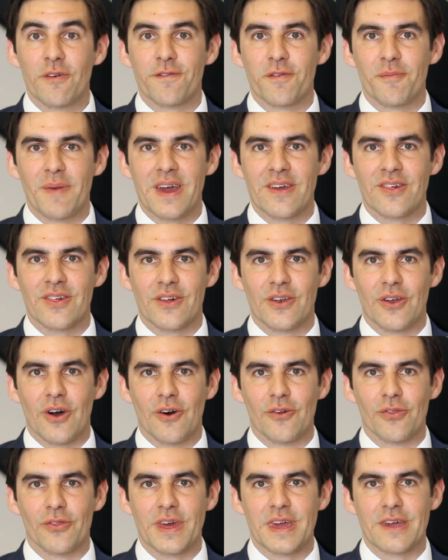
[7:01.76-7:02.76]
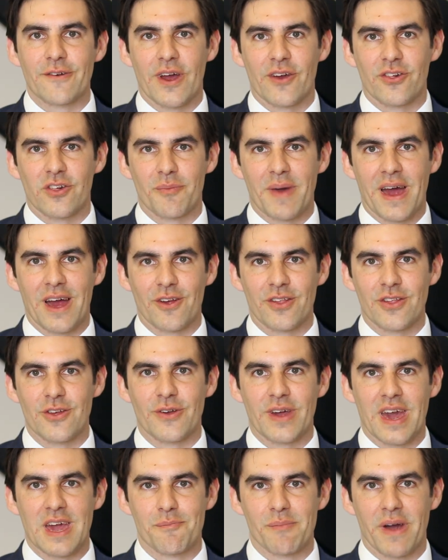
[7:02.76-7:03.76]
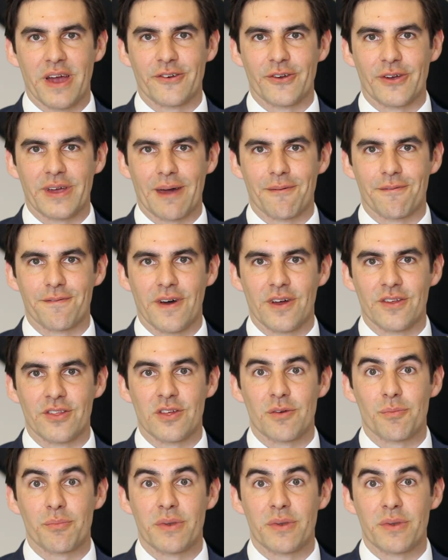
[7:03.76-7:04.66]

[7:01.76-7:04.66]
information on the Gresham House UK Microcap Fund,